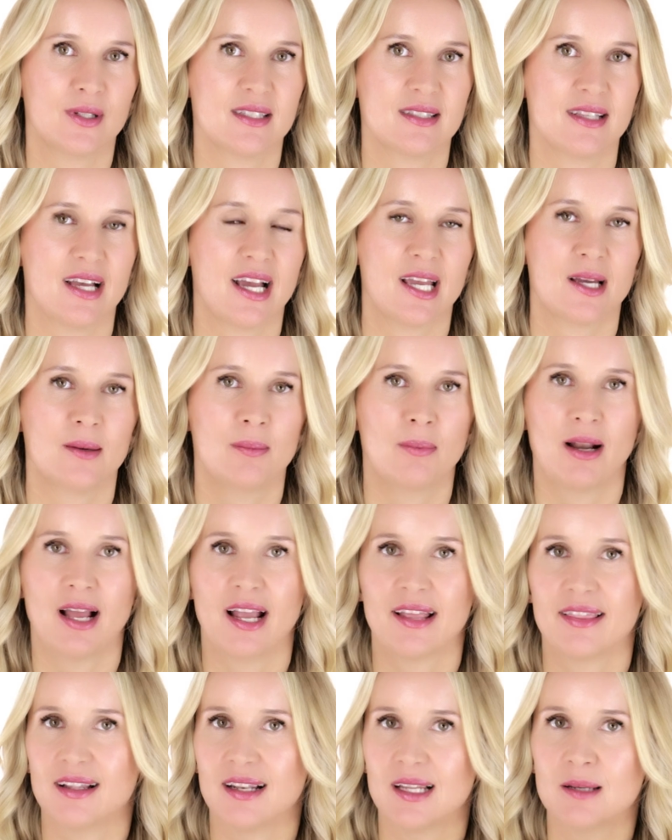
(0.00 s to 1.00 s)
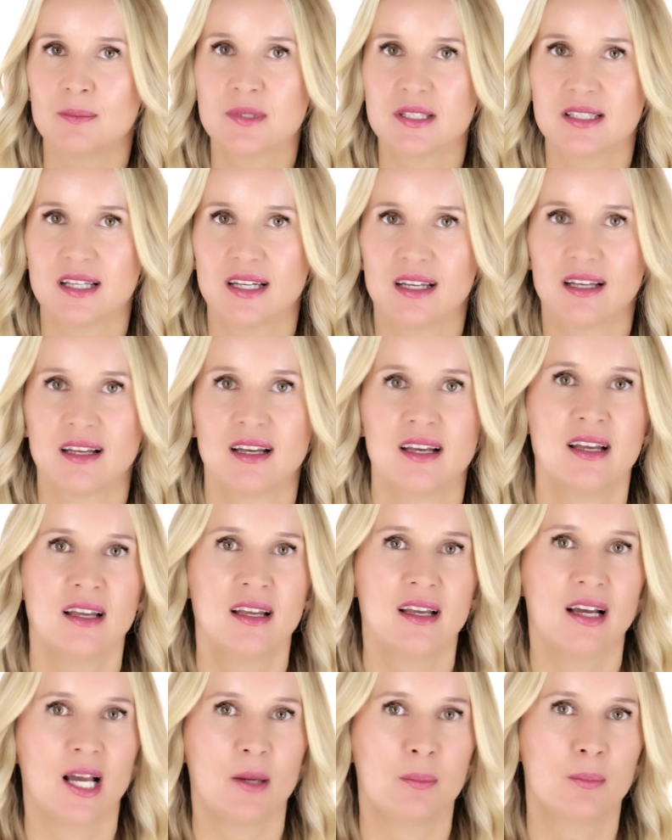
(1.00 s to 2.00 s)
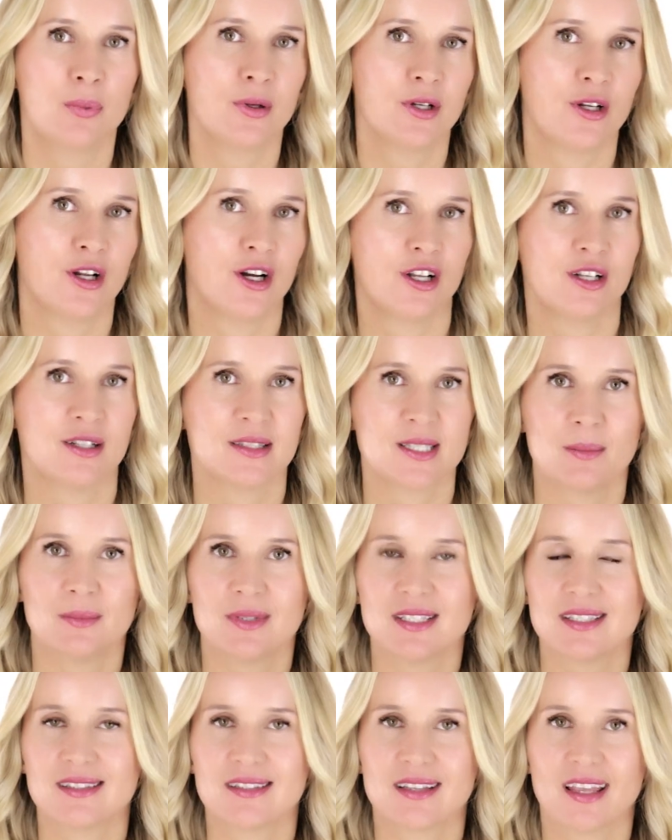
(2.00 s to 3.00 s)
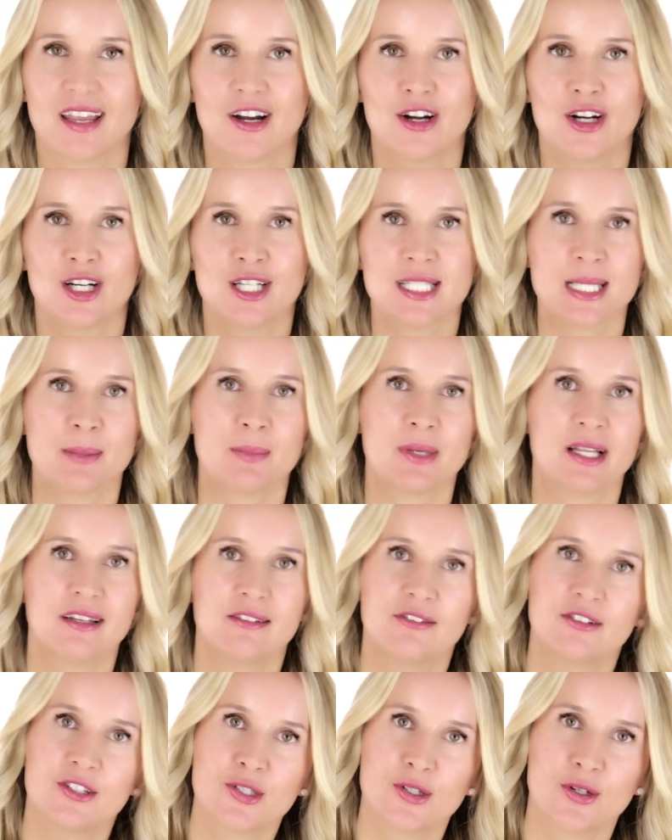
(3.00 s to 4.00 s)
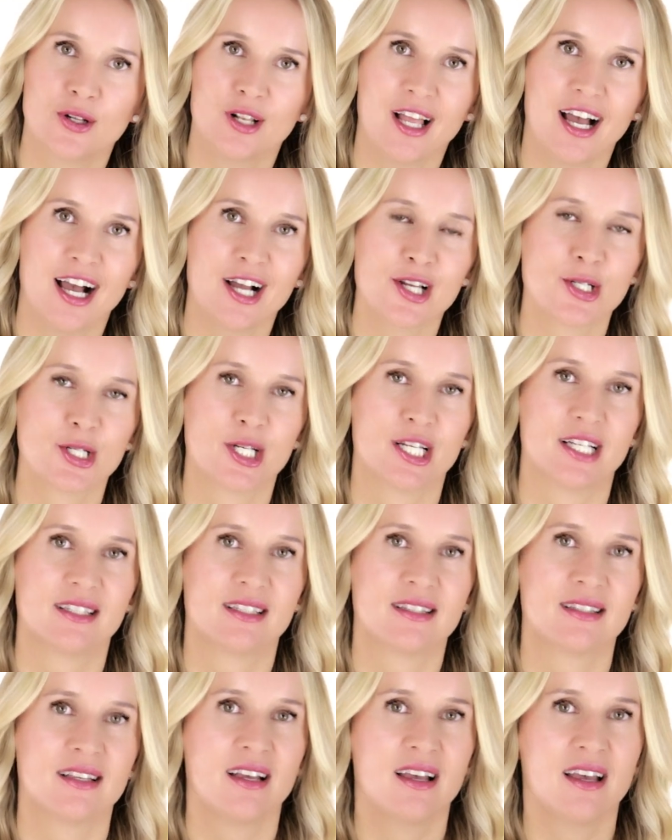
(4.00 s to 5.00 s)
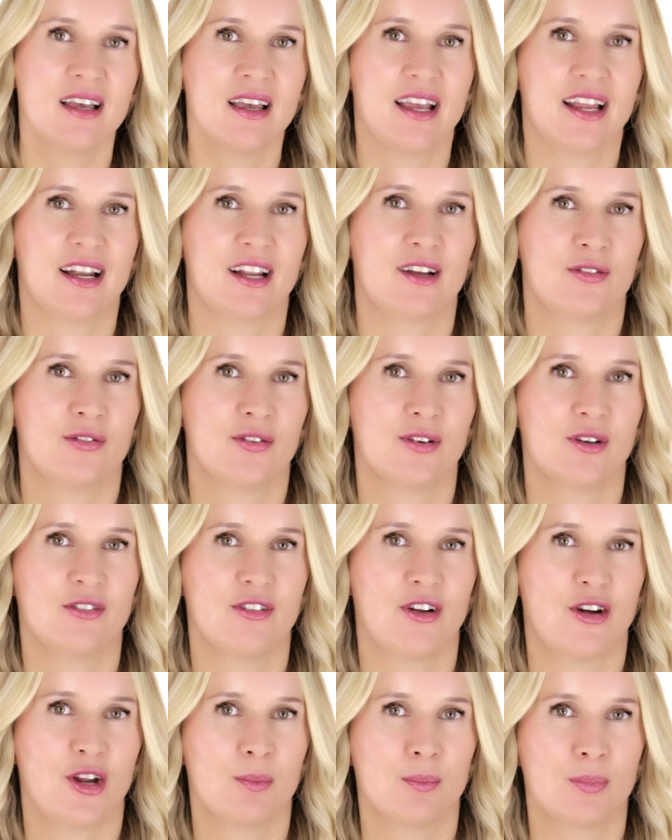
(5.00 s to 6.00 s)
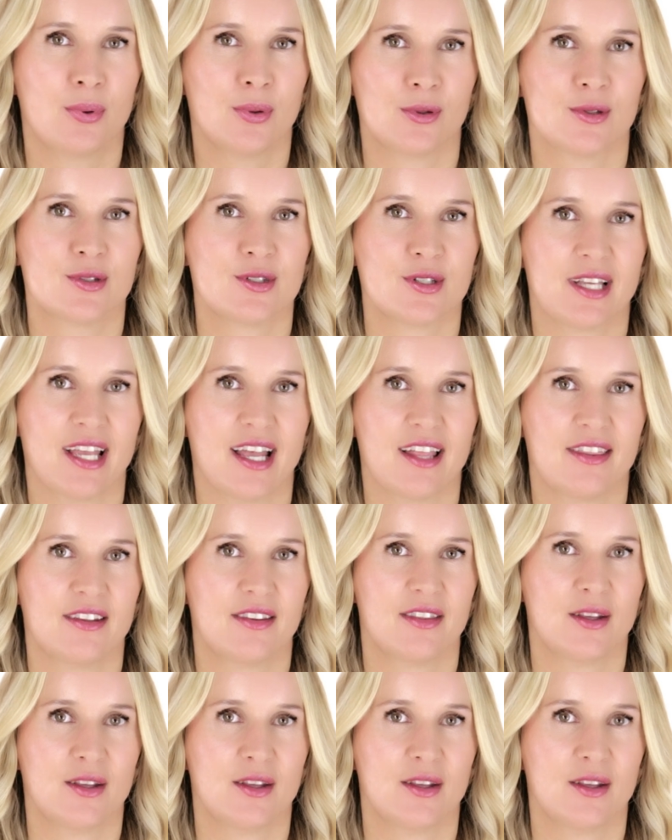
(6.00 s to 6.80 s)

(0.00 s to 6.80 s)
is I apply the lipstick, I put on some mascara, some individual lashes, and I feel very pulled together.